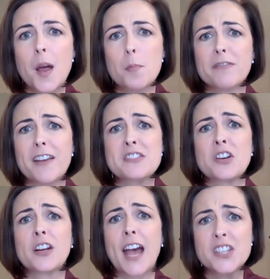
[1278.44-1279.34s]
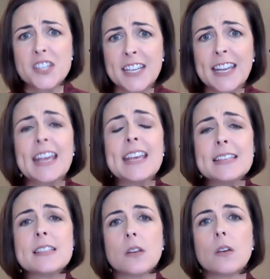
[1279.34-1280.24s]
Professor Gushie
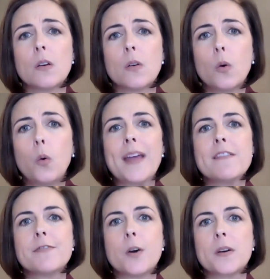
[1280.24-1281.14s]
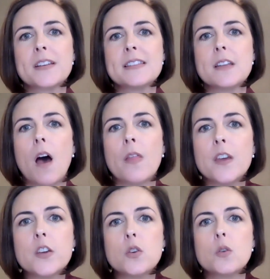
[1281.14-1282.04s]
is quite focused on
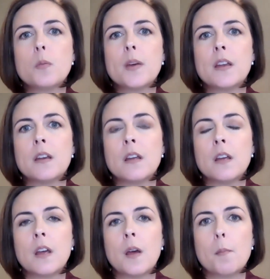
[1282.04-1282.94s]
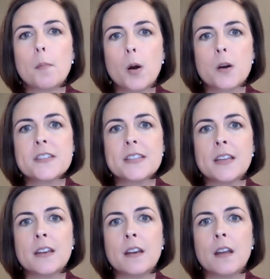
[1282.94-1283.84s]
the human
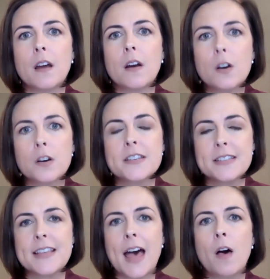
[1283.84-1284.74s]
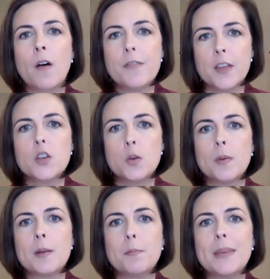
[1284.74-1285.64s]
person herself, the
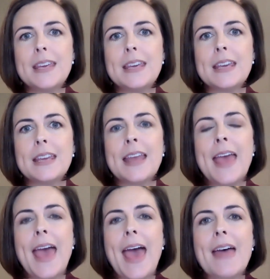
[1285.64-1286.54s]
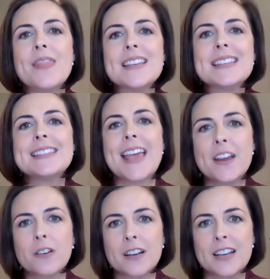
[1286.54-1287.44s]
human being, and the
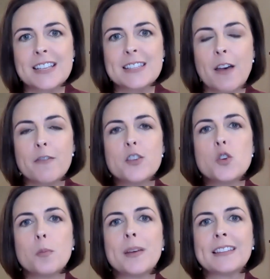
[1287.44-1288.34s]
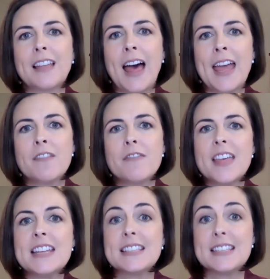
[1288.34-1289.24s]
sacredness of human life
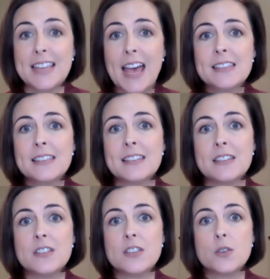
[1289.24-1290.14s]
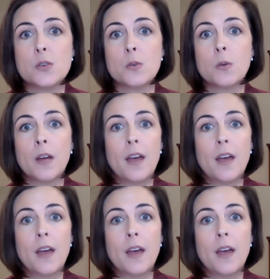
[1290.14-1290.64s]
that is attested to